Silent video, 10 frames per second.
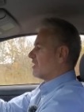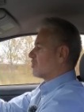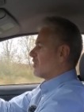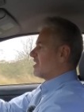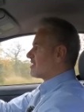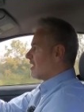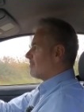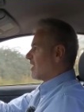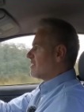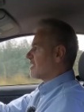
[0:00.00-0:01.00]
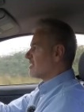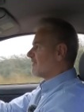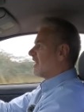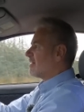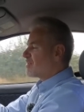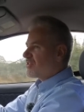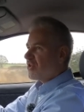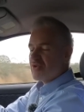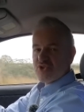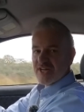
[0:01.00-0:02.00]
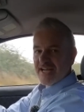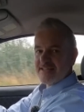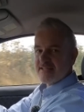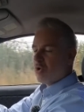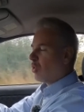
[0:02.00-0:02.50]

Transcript: with the twin turbos, it develops 280